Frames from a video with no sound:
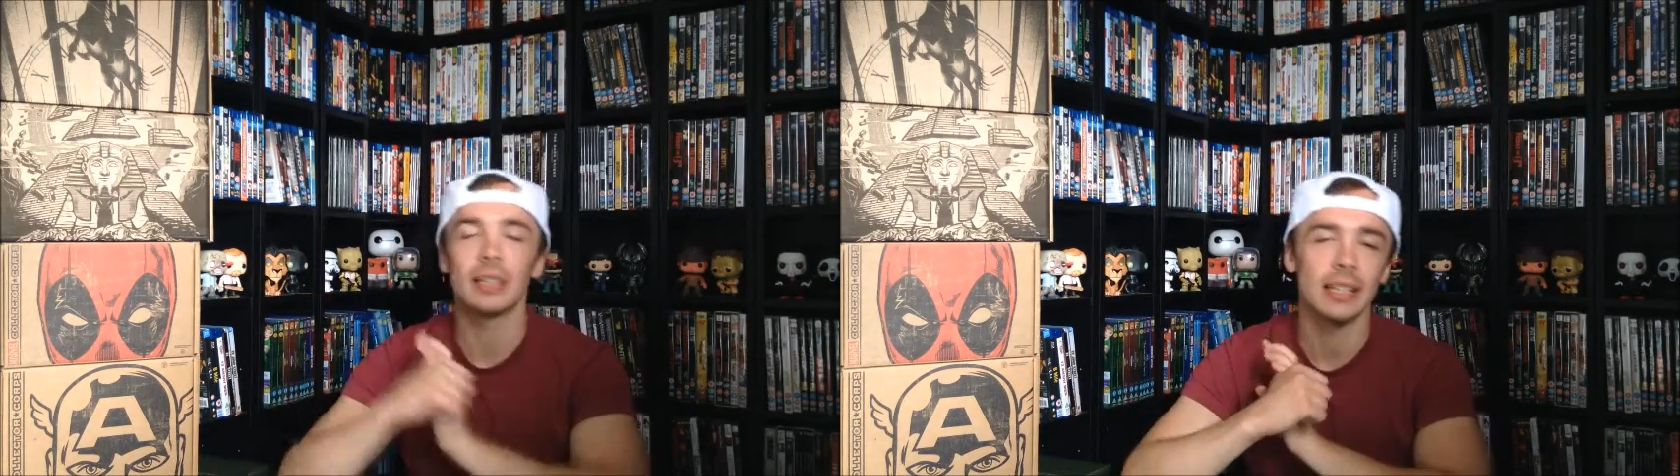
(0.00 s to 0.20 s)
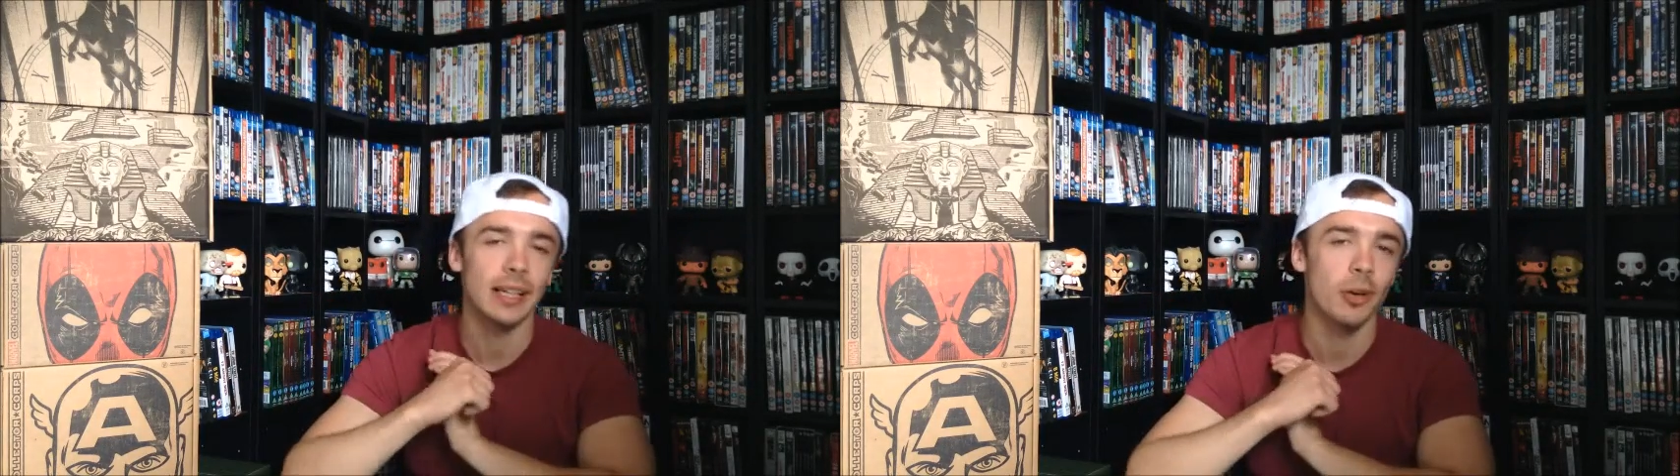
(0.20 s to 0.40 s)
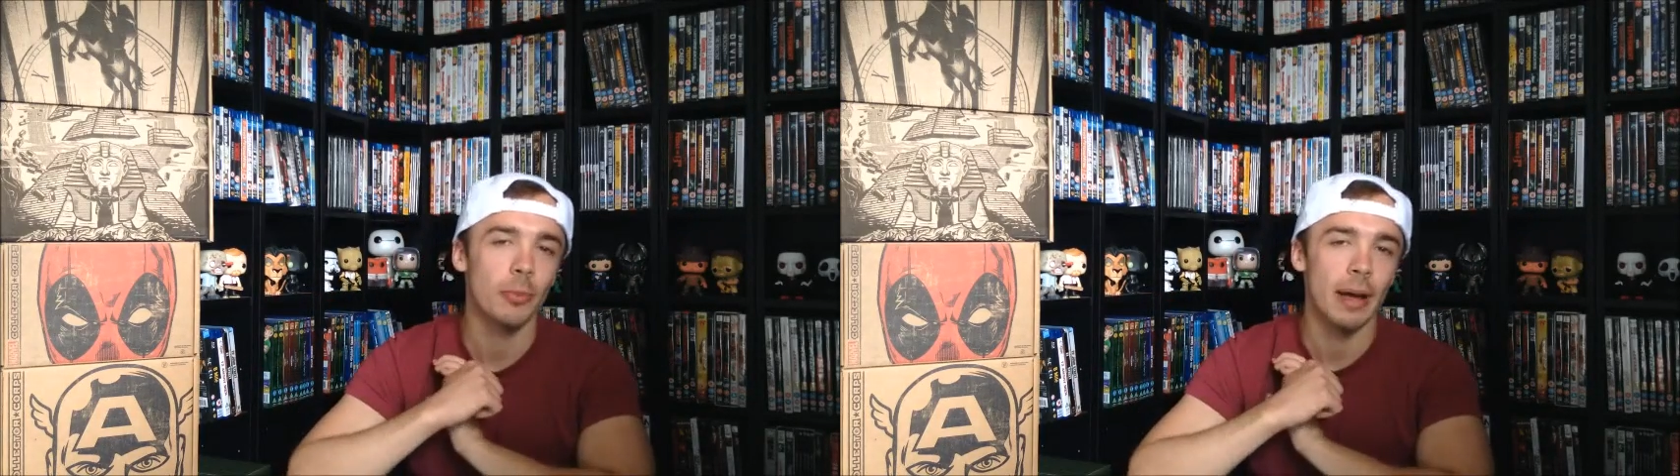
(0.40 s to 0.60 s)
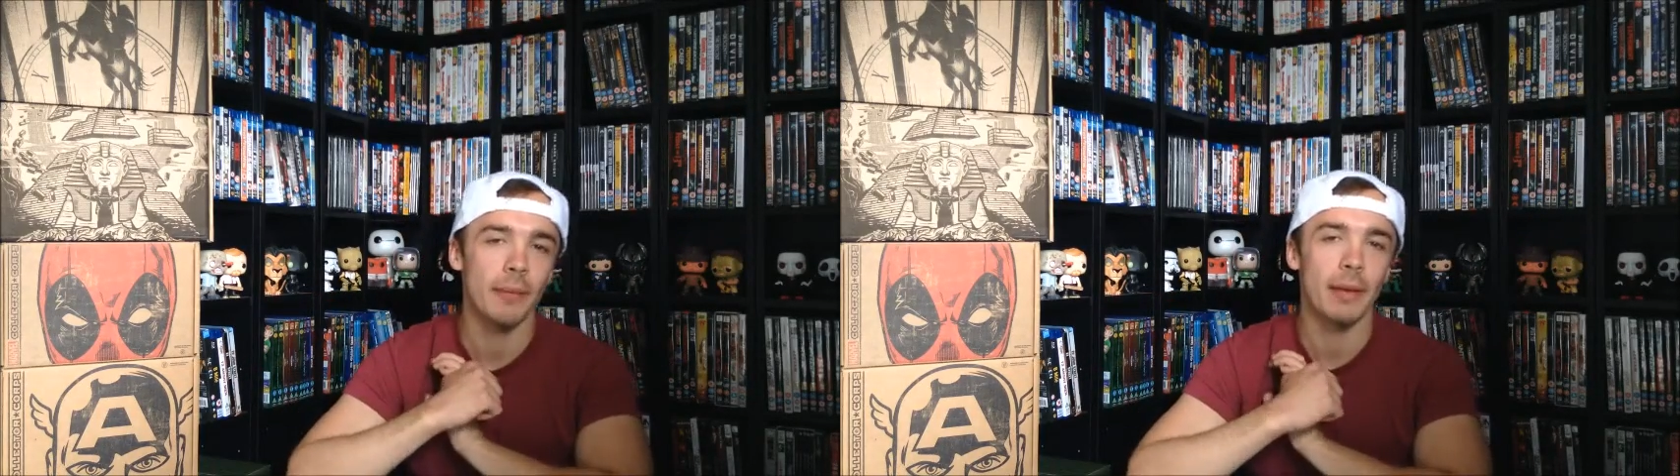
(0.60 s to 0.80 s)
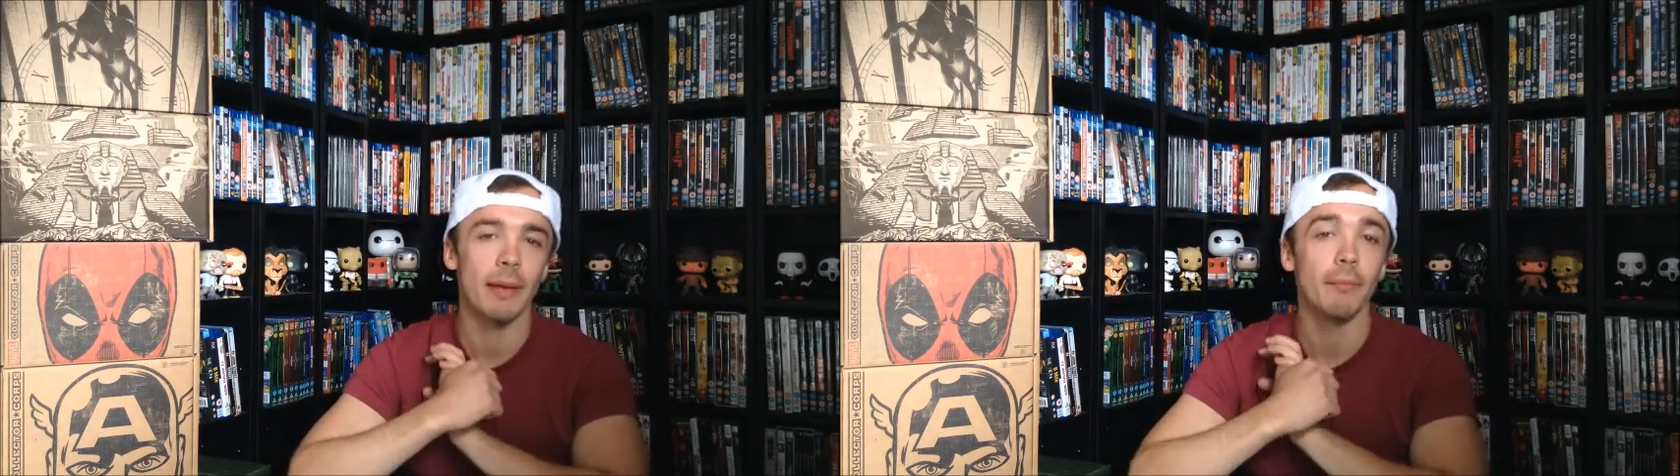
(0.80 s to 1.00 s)
the Lego
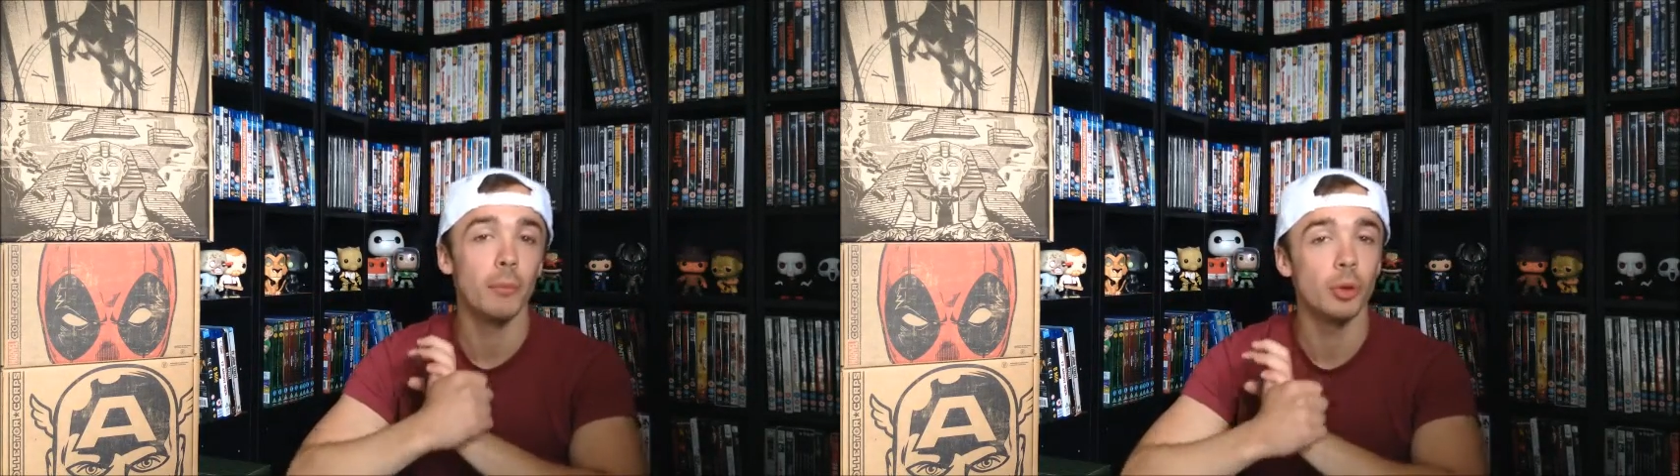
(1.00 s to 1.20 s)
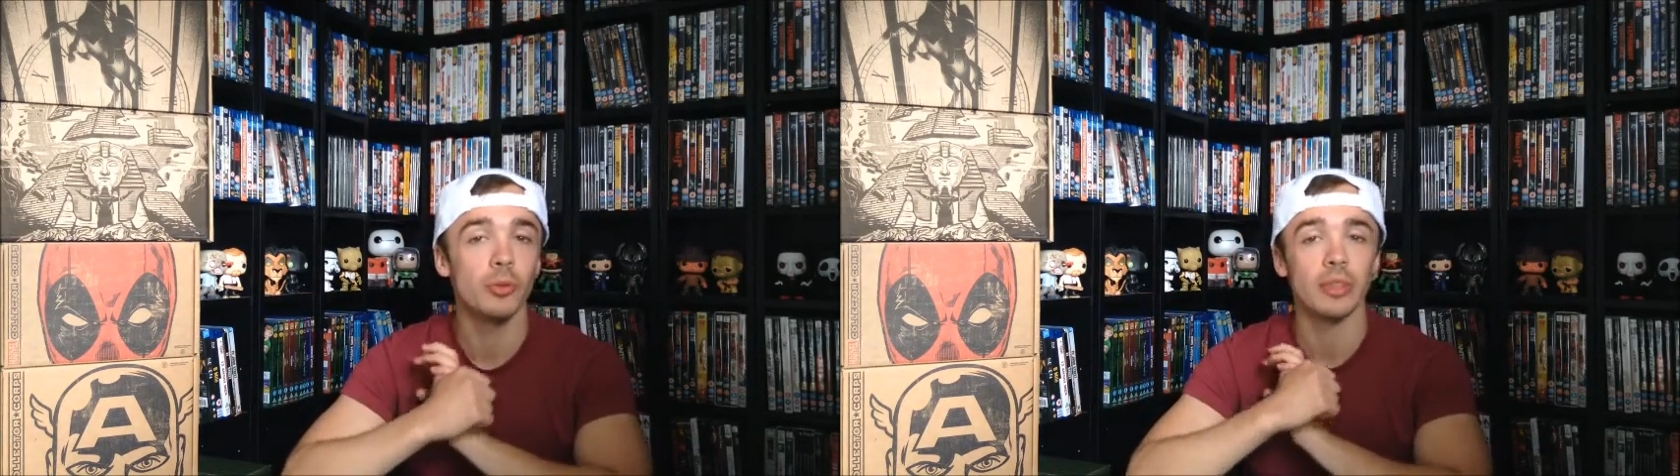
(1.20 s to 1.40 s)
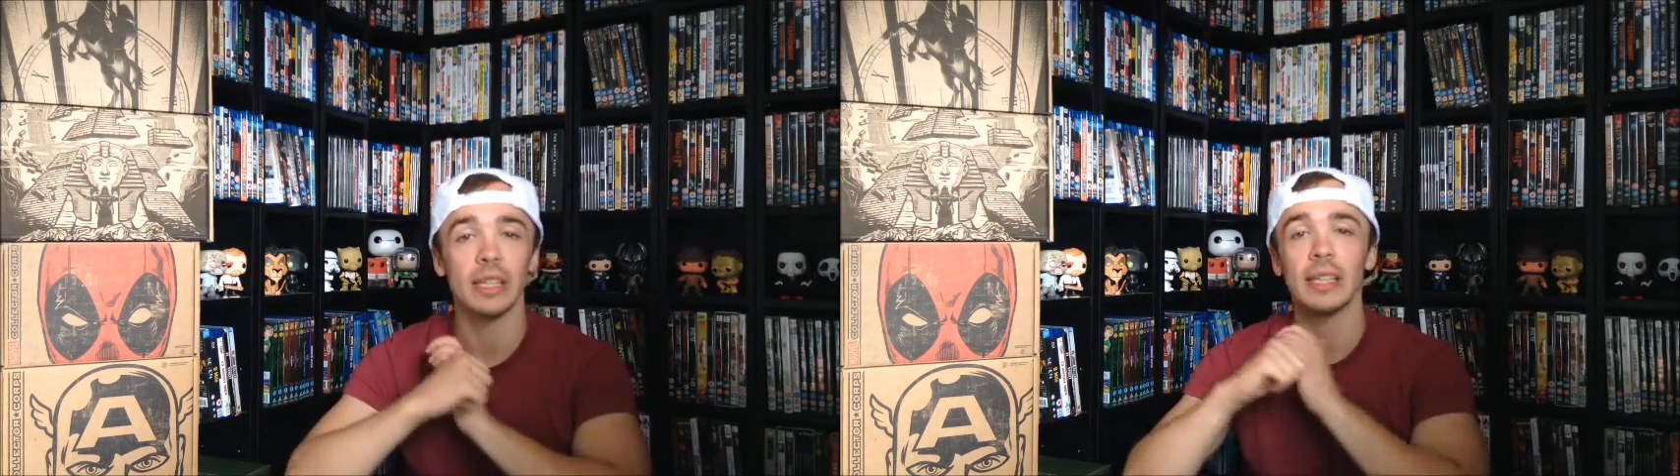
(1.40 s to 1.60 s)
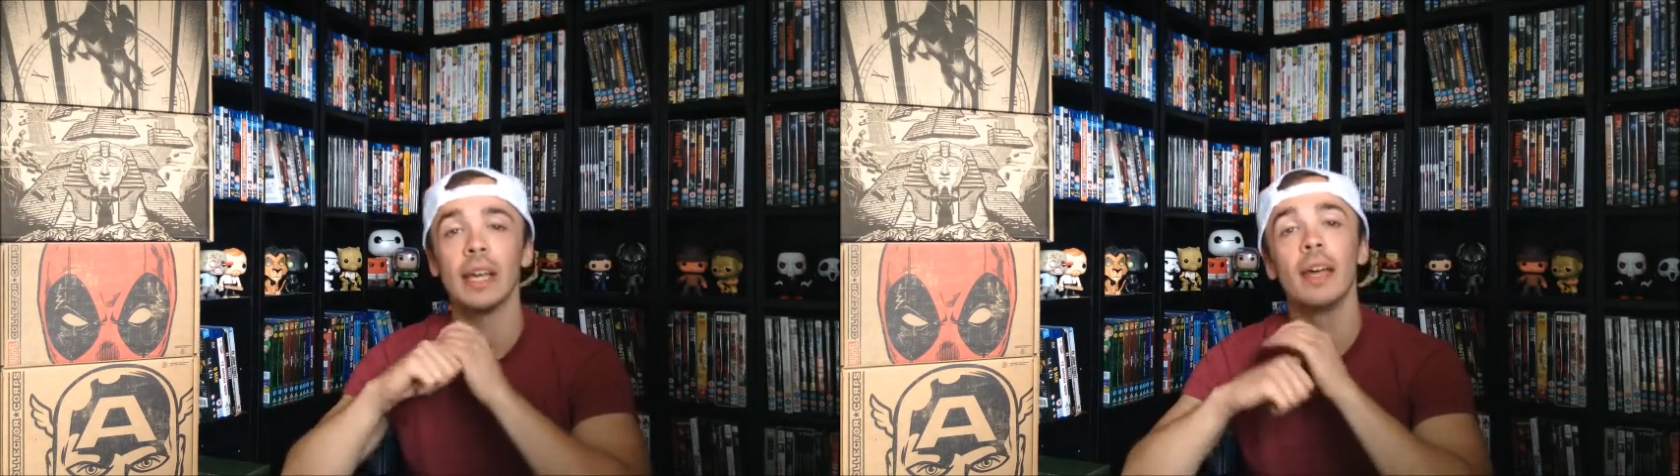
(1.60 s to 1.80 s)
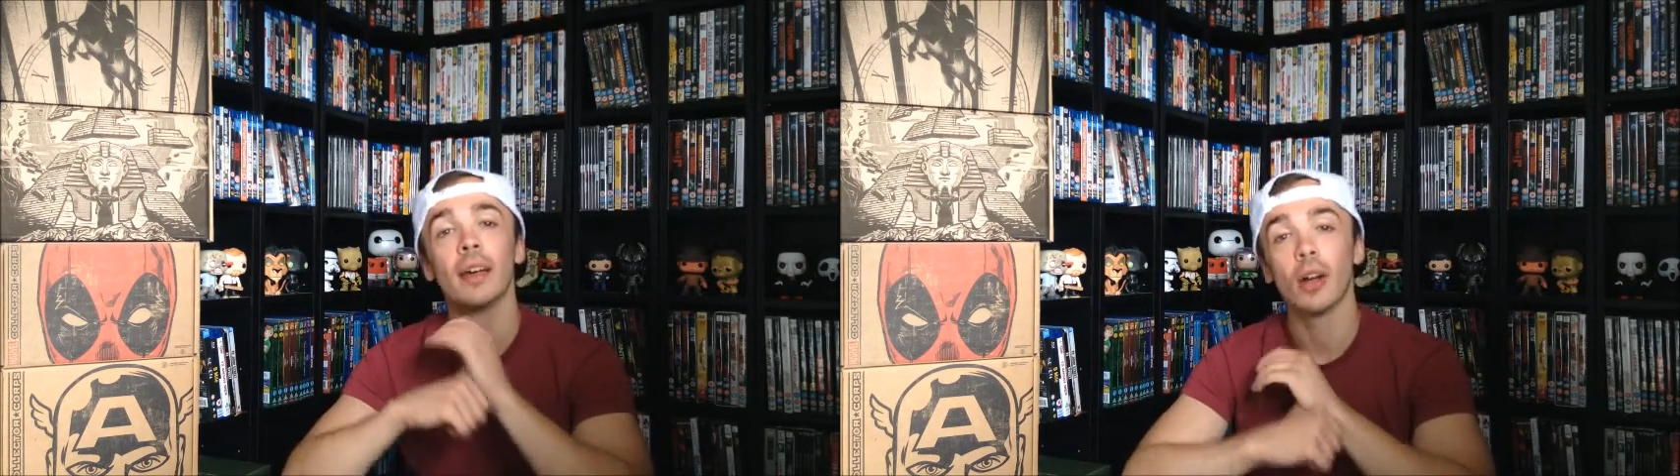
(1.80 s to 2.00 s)
Batman movie